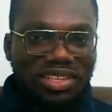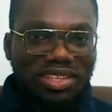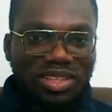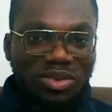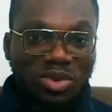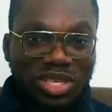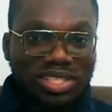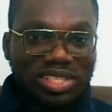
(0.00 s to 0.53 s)
the
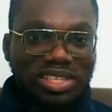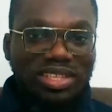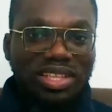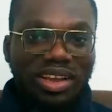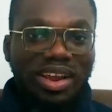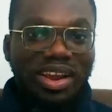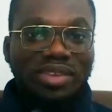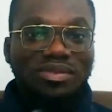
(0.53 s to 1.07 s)
reason
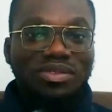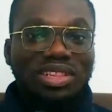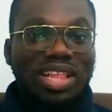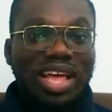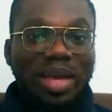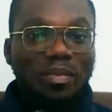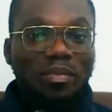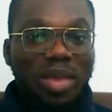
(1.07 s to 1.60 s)
there are even
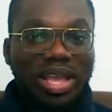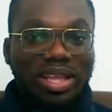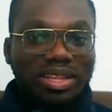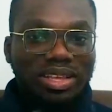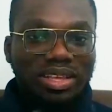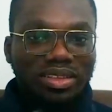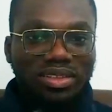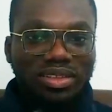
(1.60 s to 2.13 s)
that
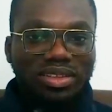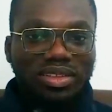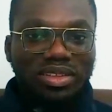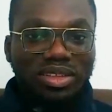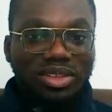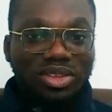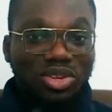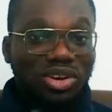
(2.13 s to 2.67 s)
many
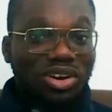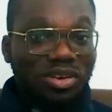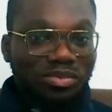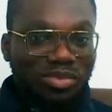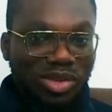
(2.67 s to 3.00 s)
young